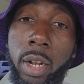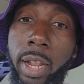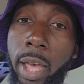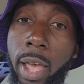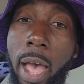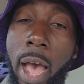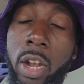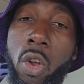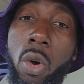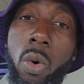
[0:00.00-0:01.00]
that I
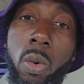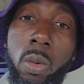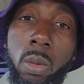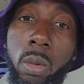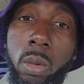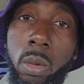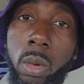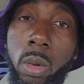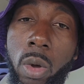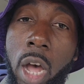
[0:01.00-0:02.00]
know
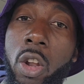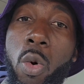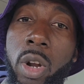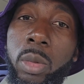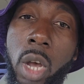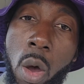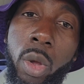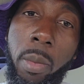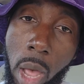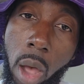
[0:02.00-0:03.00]
what I'm
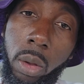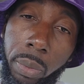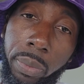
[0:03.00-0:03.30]
talking about.